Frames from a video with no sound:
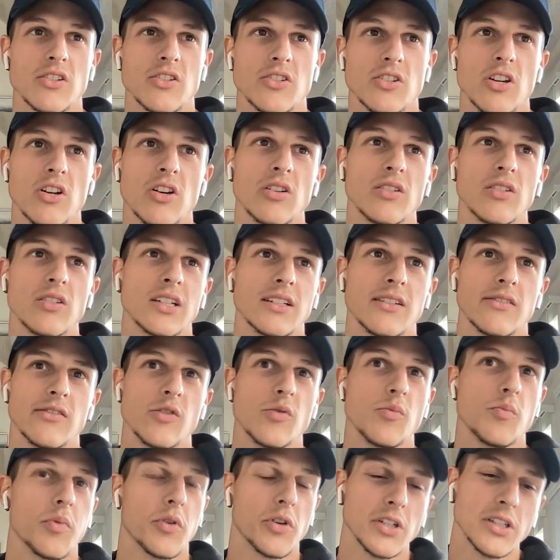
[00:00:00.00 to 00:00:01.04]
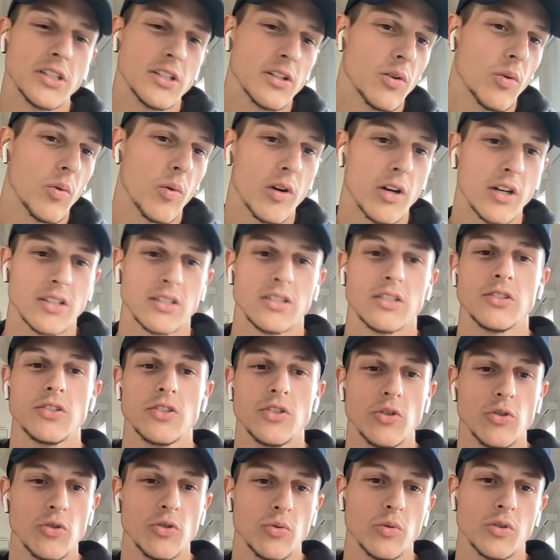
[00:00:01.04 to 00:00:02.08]
to show that if you put in the work to
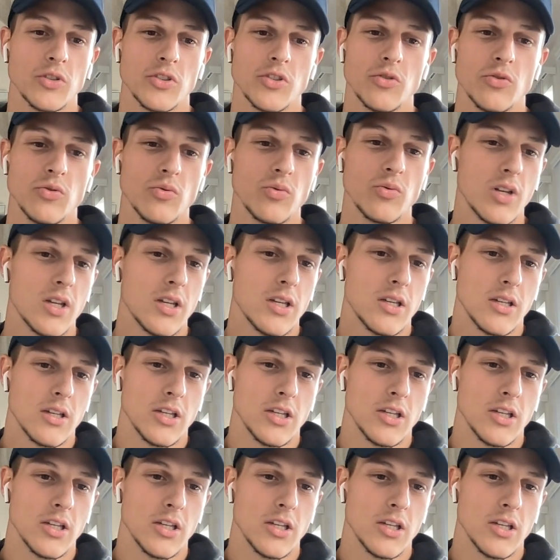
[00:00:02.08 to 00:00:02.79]
do what you,